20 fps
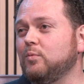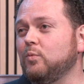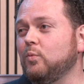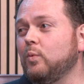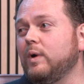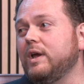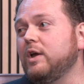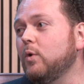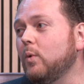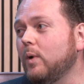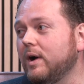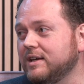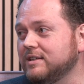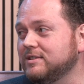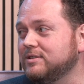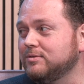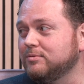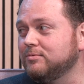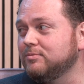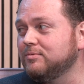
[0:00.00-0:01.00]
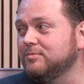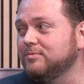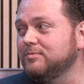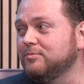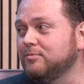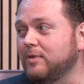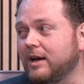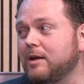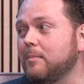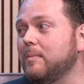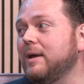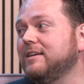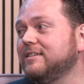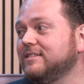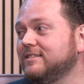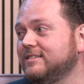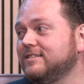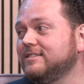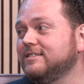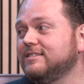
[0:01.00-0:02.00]
we always
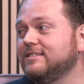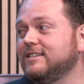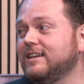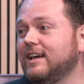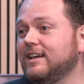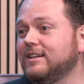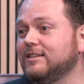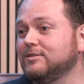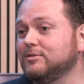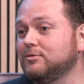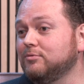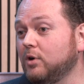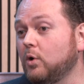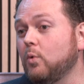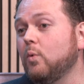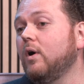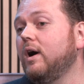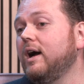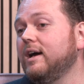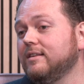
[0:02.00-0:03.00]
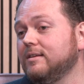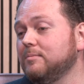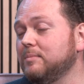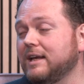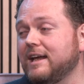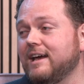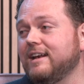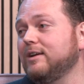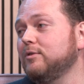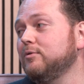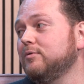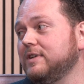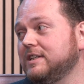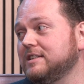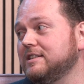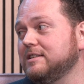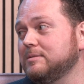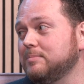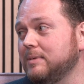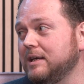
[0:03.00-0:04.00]
recommend and require that mechanical
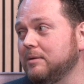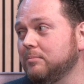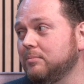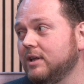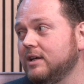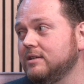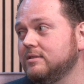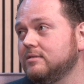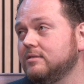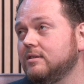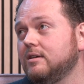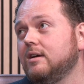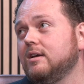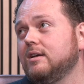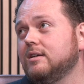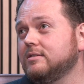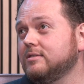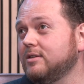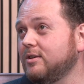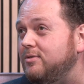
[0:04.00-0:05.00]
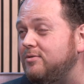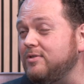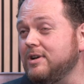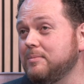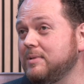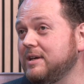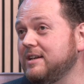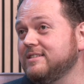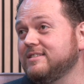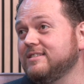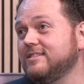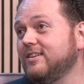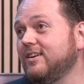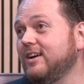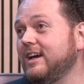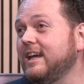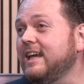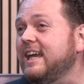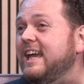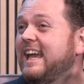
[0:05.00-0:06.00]
fixings be in place. So 3 metres in
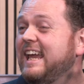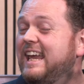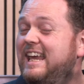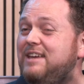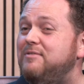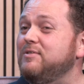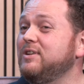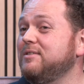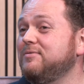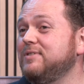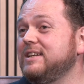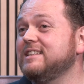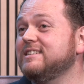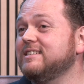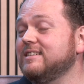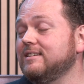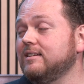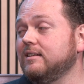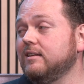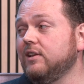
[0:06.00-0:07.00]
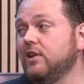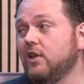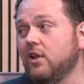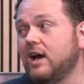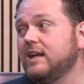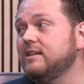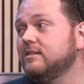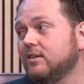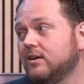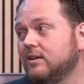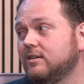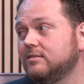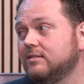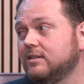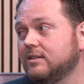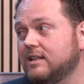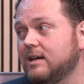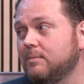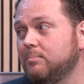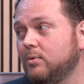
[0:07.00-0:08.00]
high. Even if it is a light
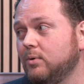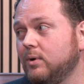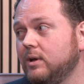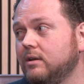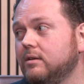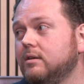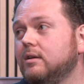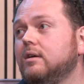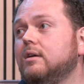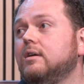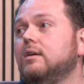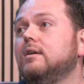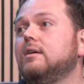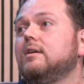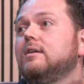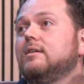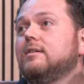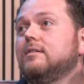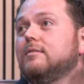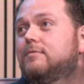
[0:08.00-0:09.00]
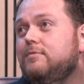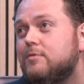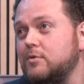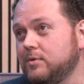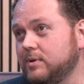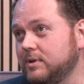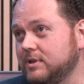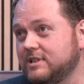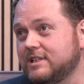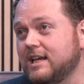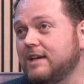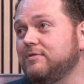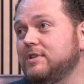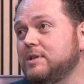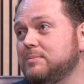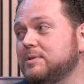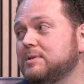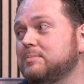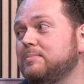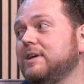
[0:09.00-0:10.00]
tile at that point, for a
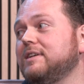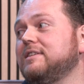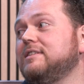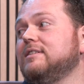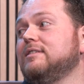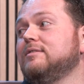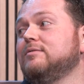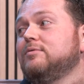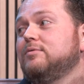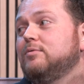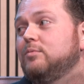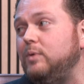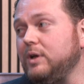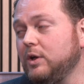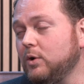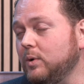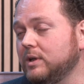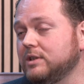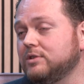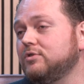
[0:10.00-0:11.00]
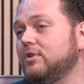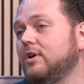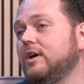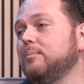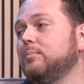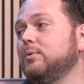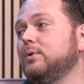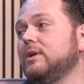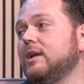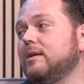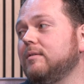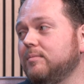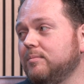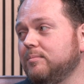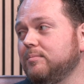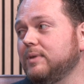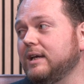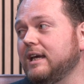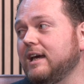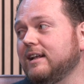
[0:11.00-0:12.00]
safety perspective, we always try and put
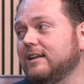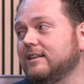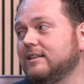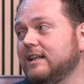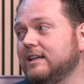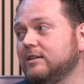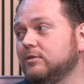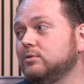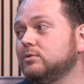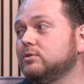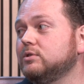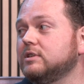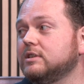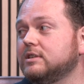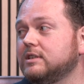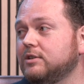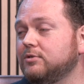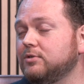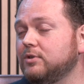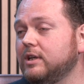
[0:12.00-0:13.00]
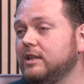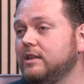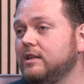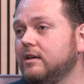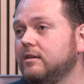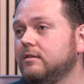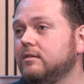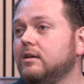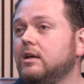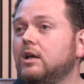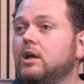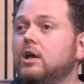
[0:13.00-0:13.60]
mechanical angles, etc. in there.